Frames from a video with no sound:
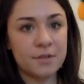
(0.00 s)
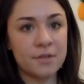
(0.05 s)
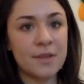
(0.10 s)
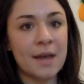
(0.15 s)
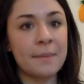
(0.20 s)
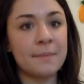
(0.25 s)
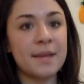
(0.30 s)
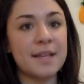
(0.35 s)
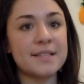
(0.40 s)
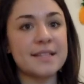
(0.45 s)
So
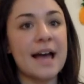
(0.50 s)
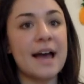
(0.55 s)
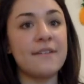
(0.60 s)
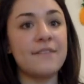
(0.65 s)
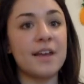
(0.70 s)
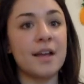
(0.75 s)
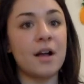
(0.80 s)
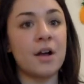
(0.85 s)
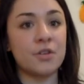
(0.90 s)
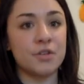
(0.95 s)
that means
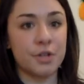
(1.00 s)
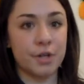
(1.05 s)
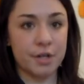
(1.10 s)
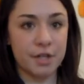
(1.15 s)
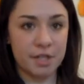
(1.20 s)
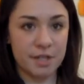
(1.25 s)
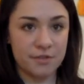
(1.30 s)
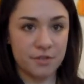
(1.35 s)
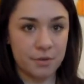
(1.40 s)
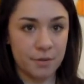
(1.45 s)
having
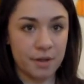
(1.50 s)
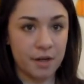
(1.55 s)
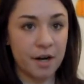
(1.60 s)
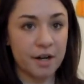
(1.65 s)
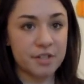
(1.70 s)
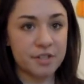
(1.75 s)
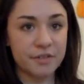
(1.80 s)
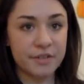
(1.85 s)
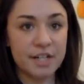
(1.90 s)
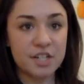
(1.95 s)
alternatives to
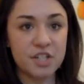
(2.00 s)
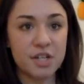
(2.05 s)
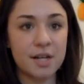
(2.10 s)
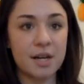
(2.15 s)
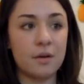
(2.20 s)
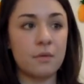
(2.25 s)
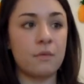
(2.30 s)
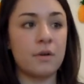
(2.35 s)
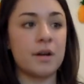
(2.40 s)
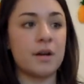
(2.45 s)

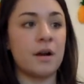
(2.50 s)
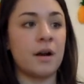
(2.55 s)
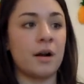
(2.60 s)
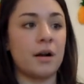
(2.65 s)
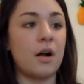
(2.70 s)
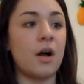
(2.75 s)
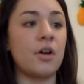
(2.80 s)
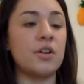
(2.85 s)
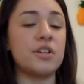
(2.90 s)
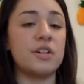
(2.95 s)
incarceration and what
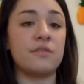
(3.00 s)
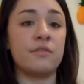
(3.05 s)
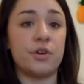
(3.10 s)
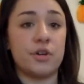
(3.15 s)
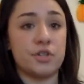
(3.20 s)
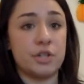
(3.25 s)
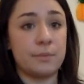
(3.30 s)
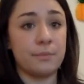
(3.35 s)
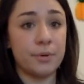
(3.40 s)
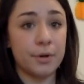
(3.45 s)
are called
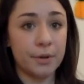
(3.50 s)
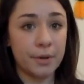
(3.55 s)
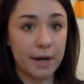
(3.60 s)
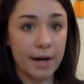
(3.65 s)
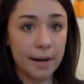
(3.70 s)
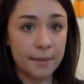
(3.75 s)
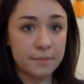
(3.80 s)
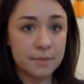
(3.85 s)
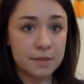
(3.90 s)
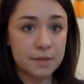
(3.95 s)
diversion
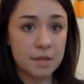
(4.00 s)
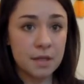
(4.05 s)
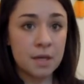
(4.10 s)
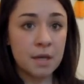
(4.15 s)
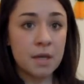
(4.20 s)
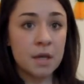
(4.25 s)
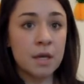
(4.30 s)
programs.